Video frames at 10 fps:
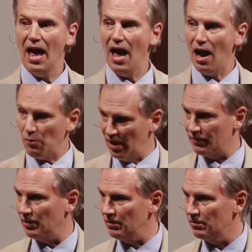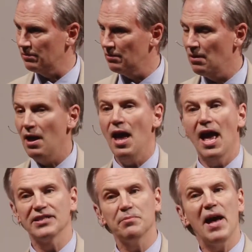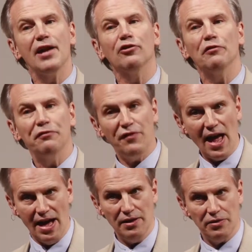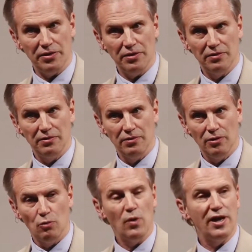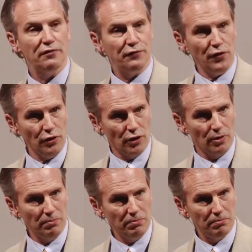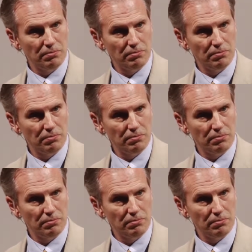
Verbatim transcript: However, as a matter of faith, we affirm